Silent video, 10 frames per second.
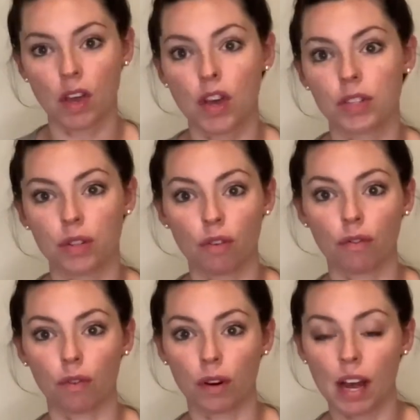So
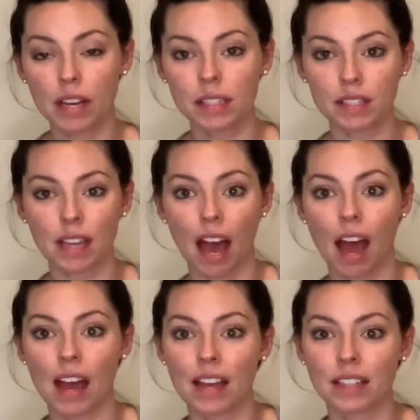for us,
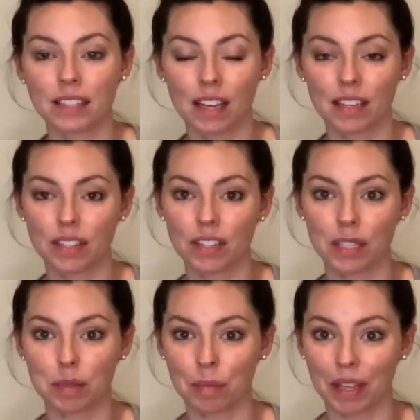I decided to
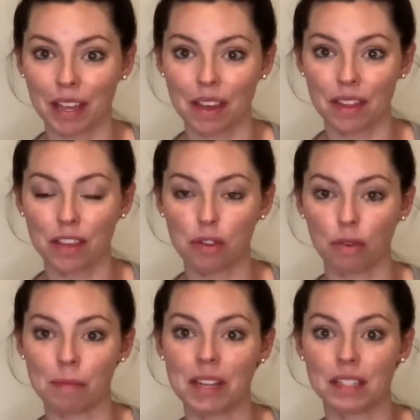display the
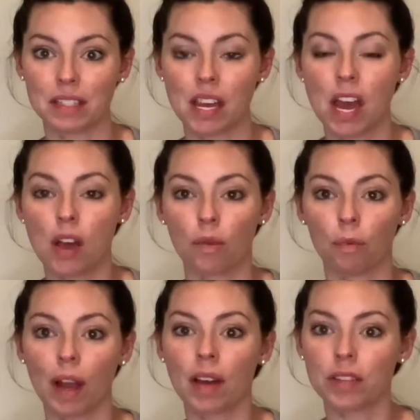agreements
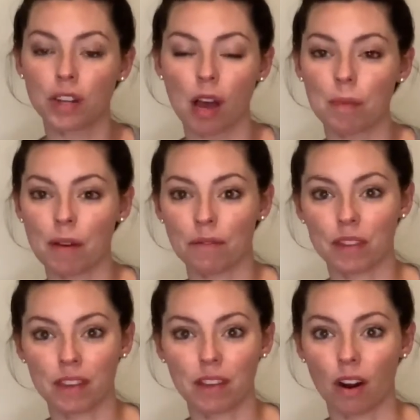right on top of
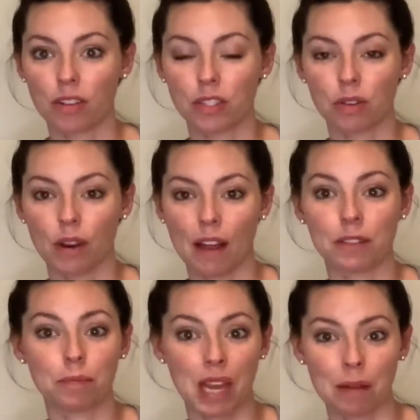the arts and crafts
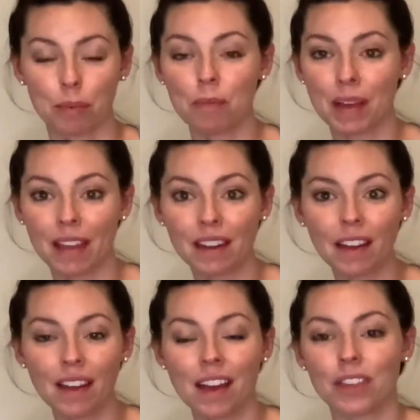paper bin
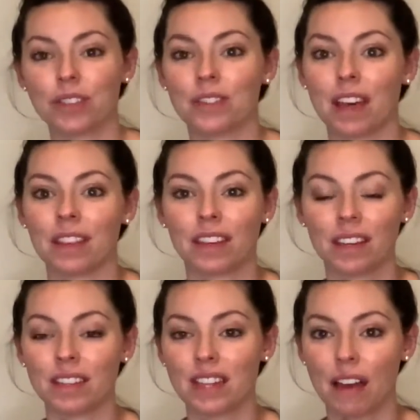so that the
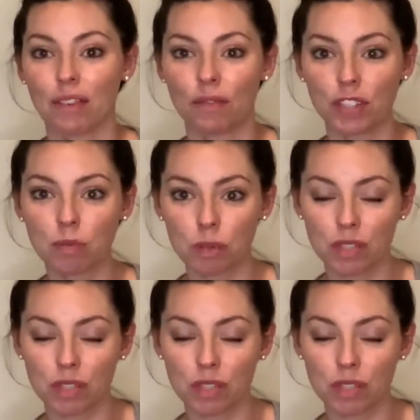kids have it visible to